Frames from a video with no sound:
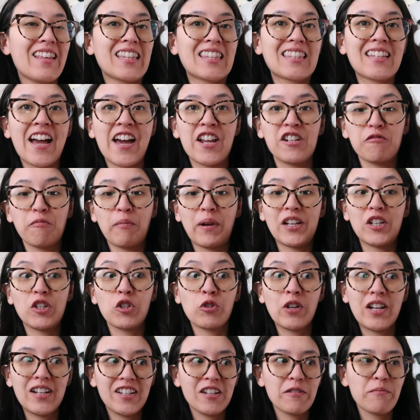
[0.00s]
That's kind of my
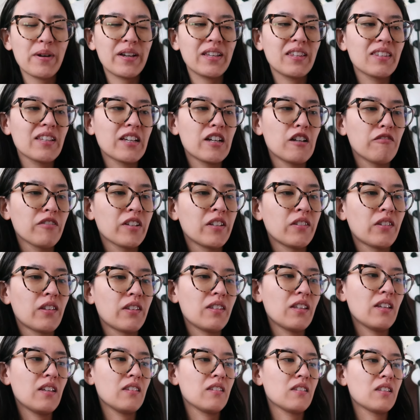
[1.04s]
treat to myself, because
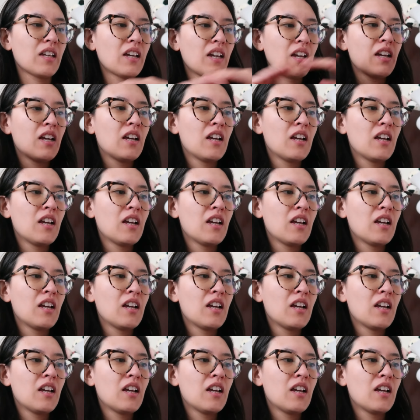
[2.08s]
this is